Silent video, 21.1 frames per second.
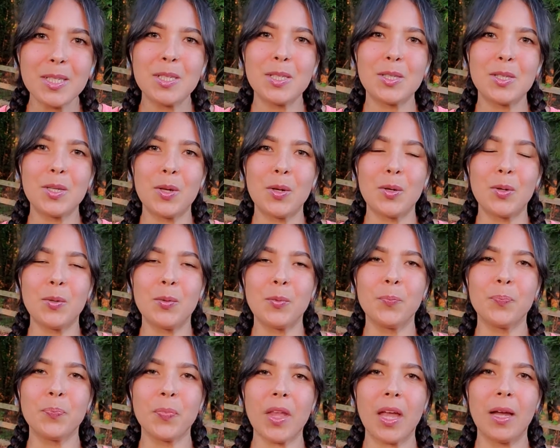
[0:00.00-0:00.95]
So
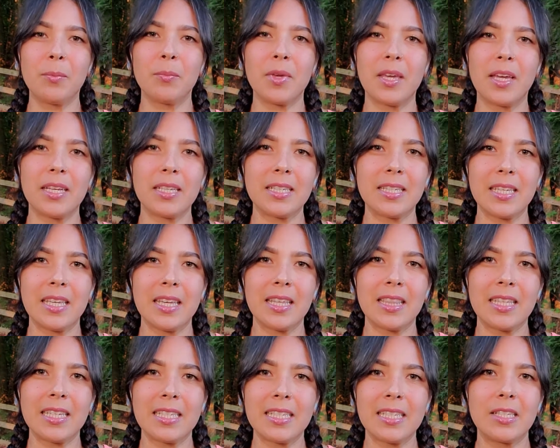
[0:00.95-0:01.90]
I'm
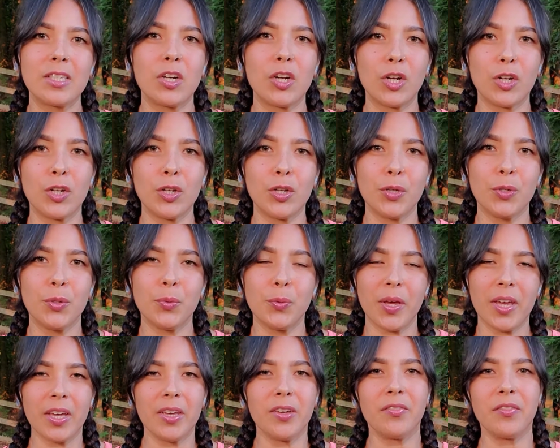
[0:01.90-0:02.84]
guessing this is our new
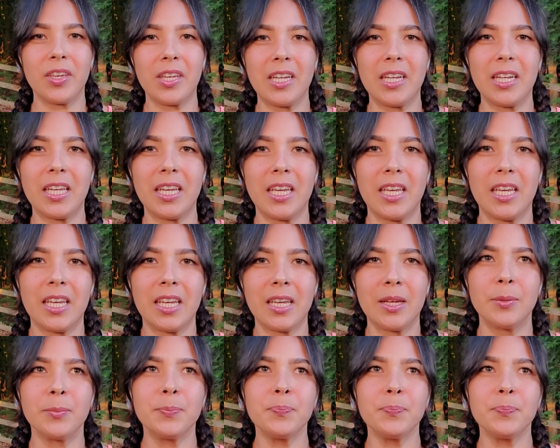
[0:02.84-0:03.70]
way of eating